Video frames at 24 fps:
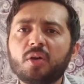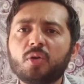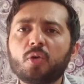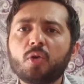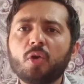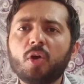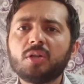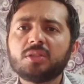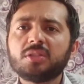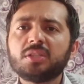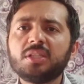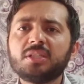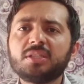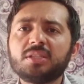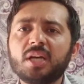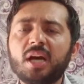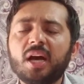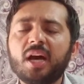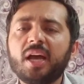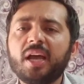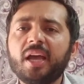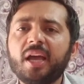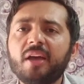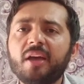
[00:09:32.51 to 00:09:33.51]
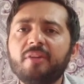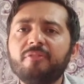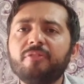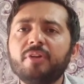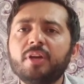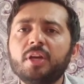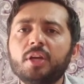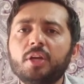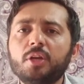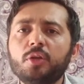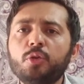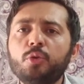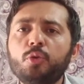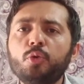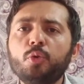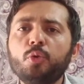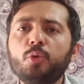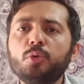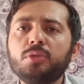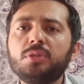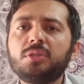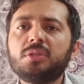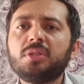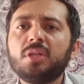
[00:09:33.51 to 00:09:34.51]
clauses I have
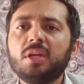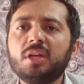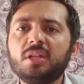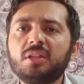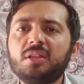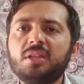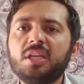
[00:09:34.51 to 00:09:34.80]
used